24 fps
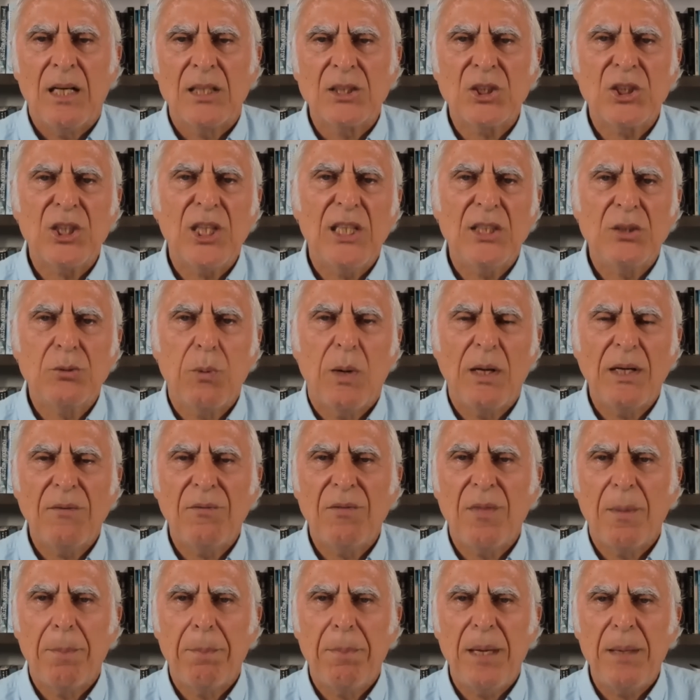She is one
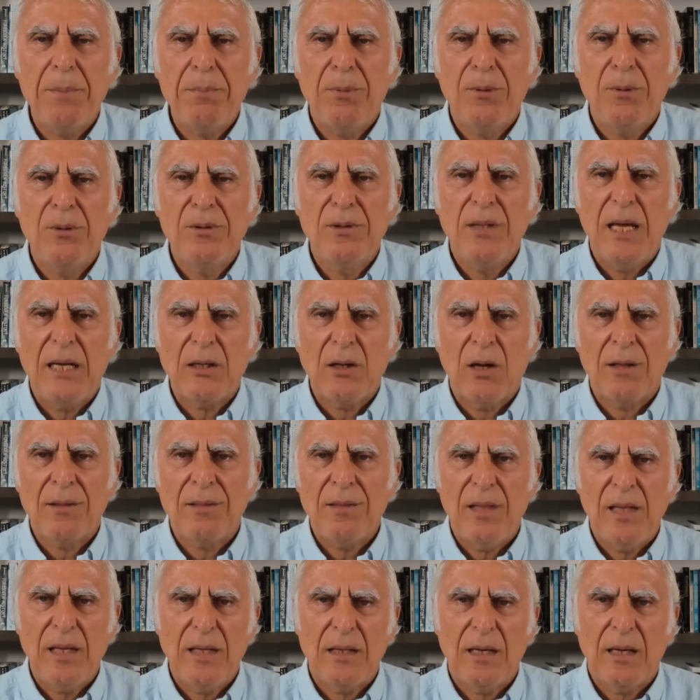of the people that I
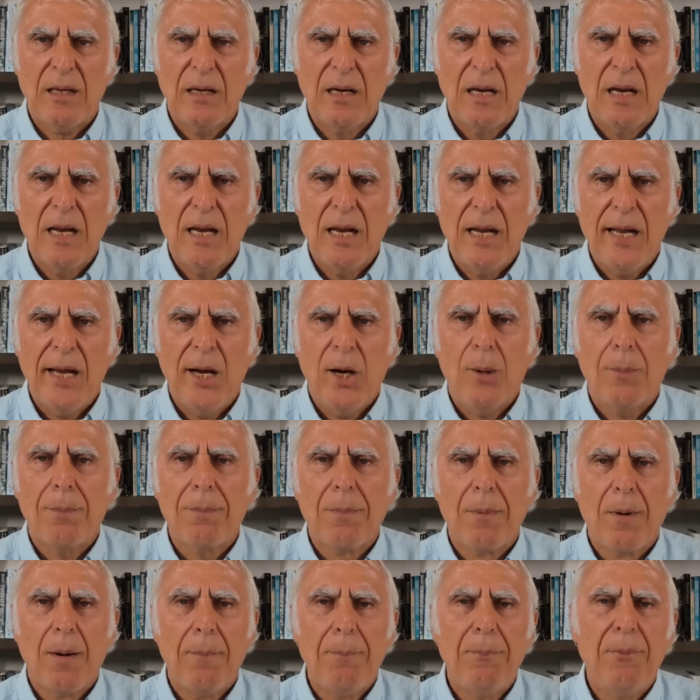think
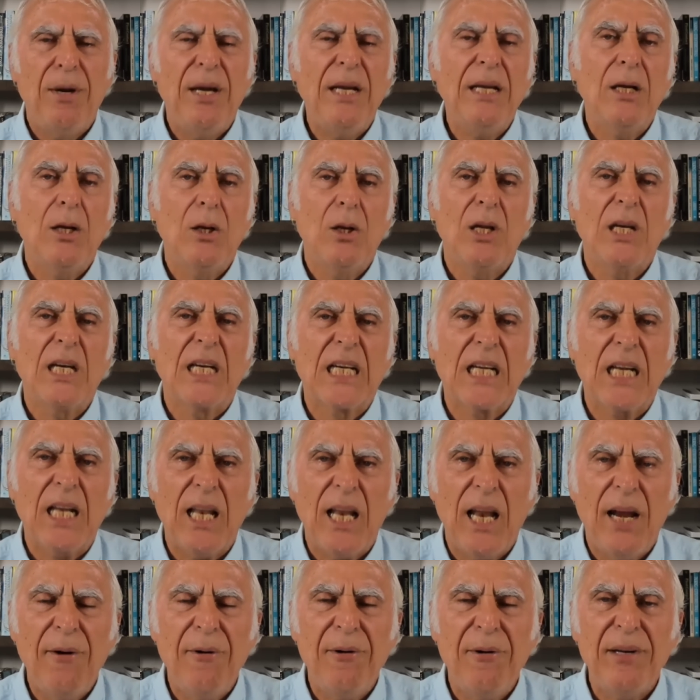help bring a lot of
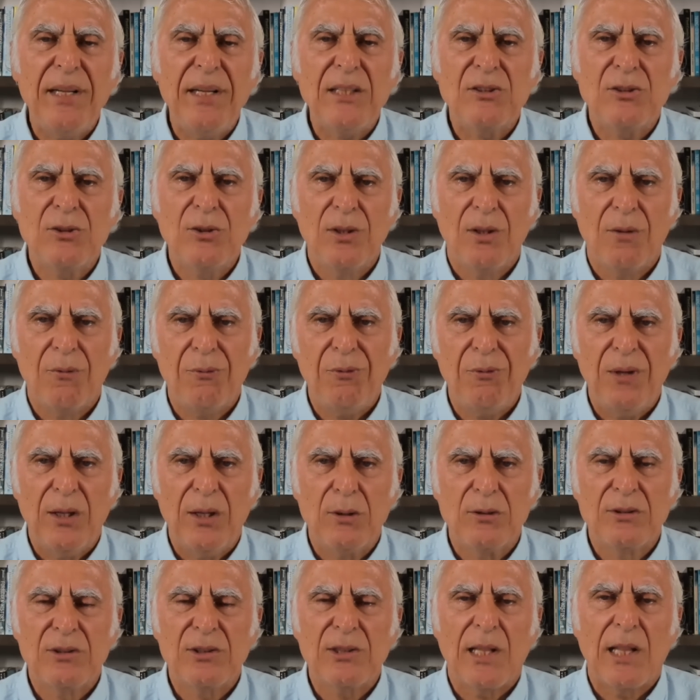clarity to the
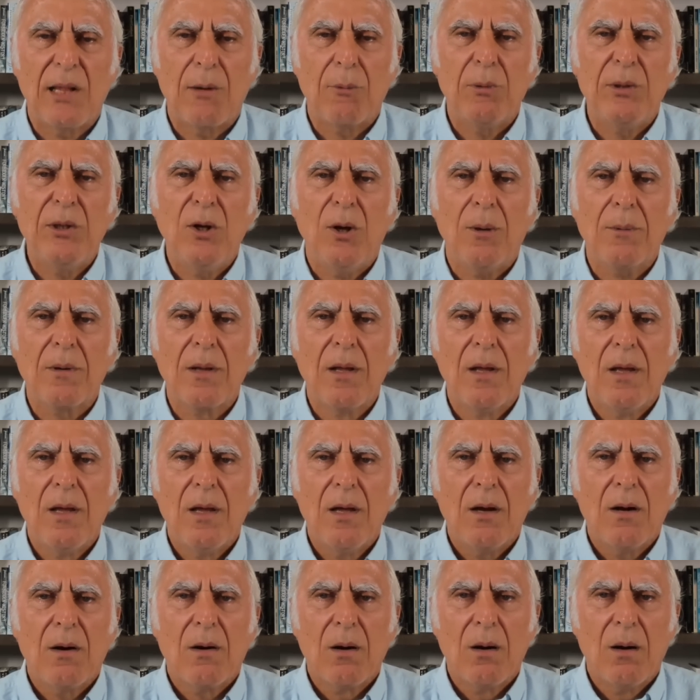field, so that we're not
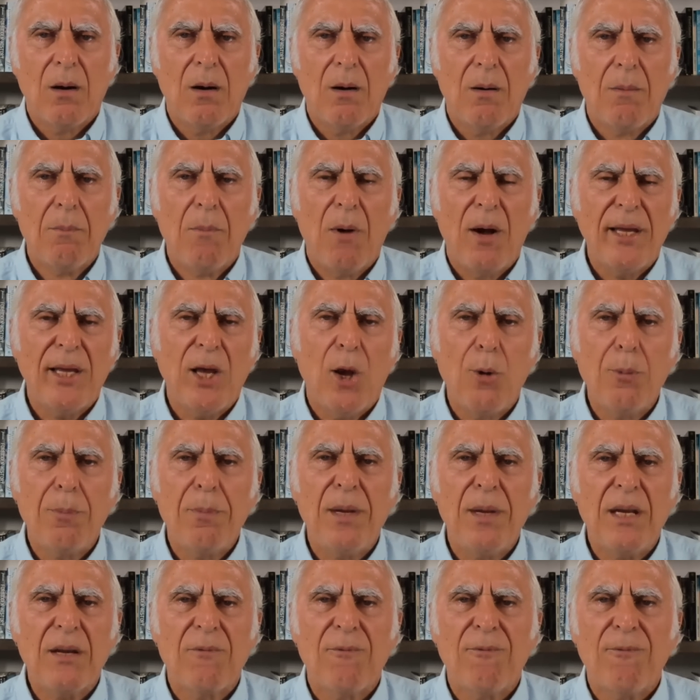
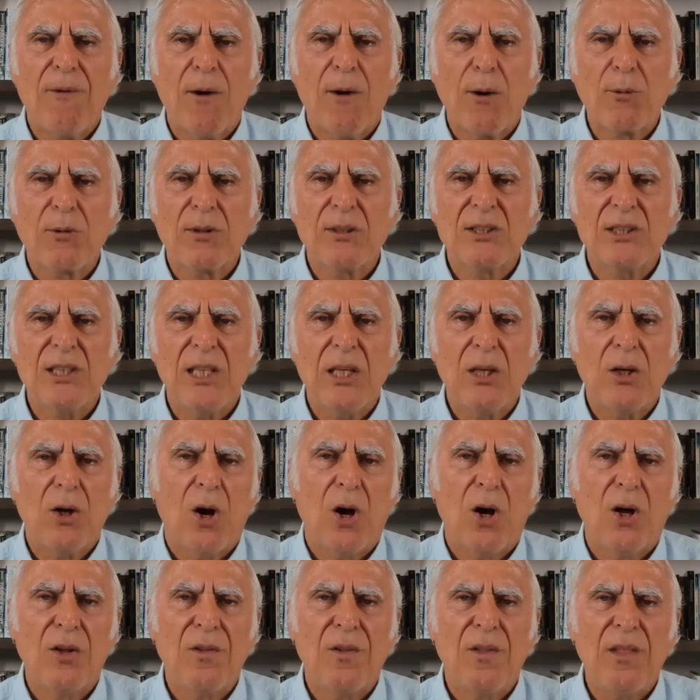myopic focusing
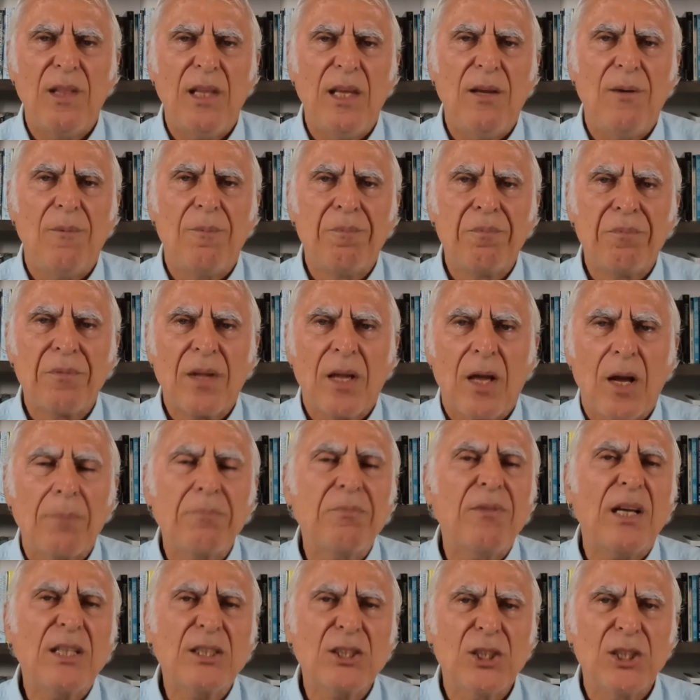on the
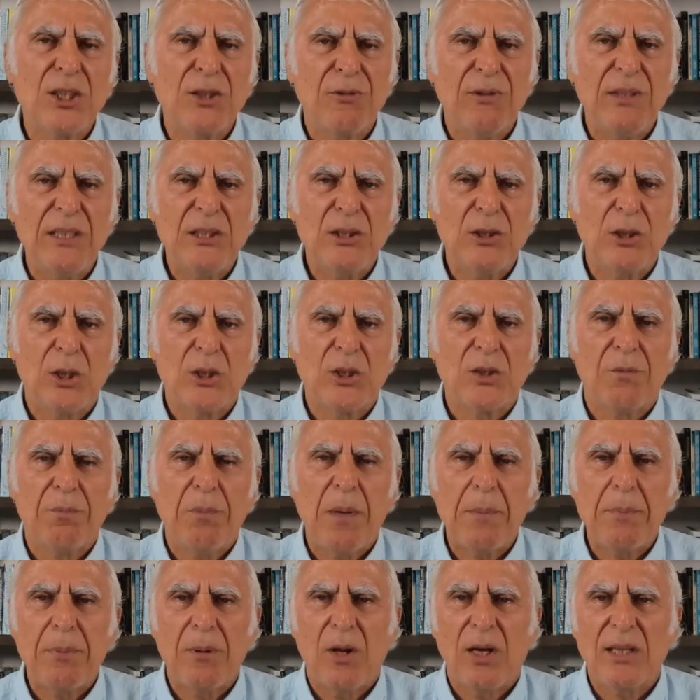abduction research
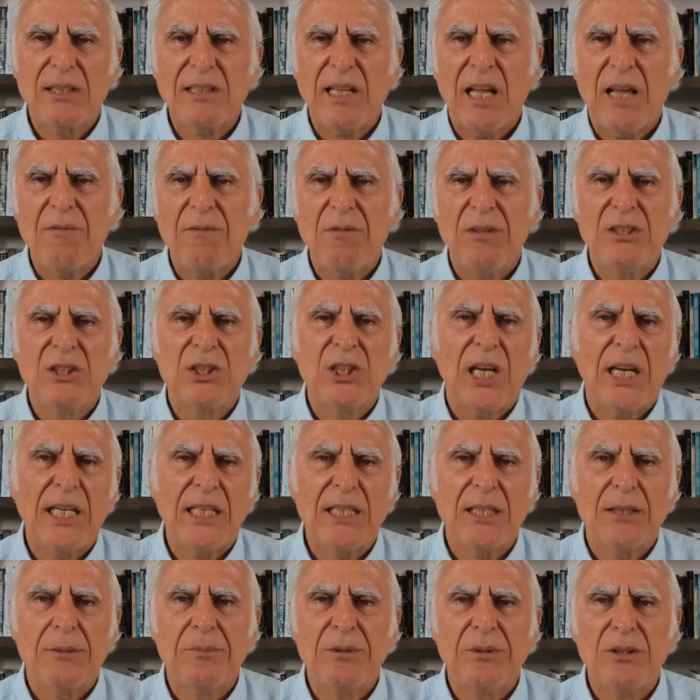of people like David
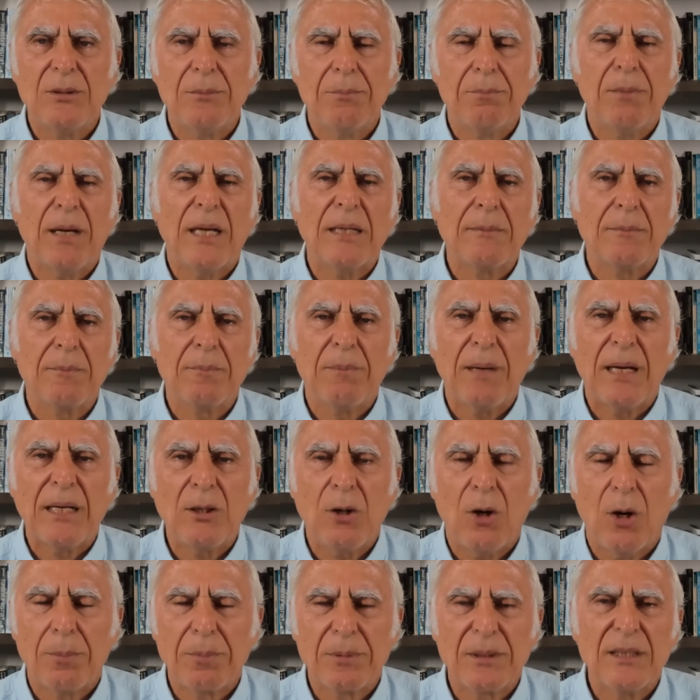Jacobs and
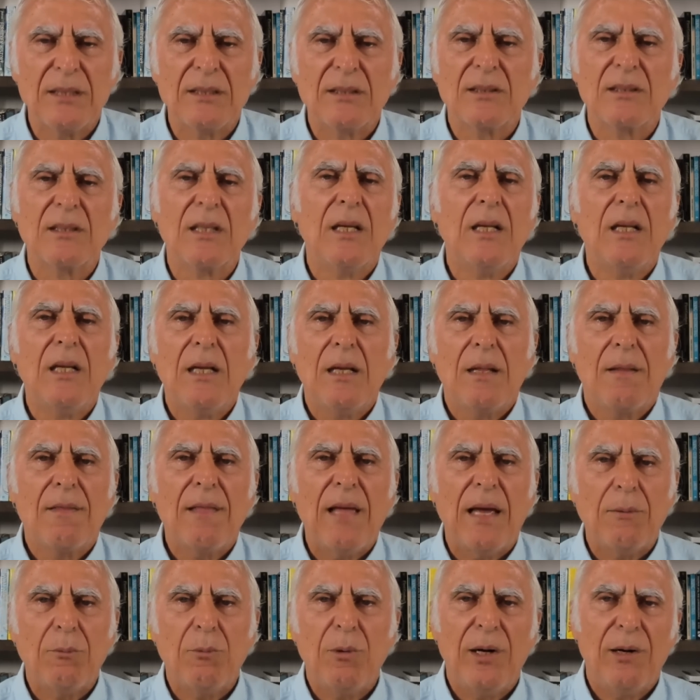Bud Hopkins,
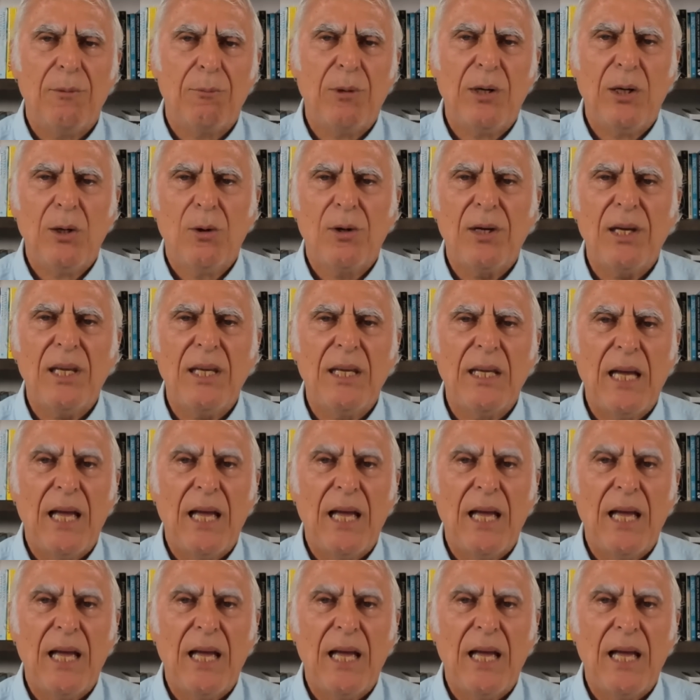that we're looking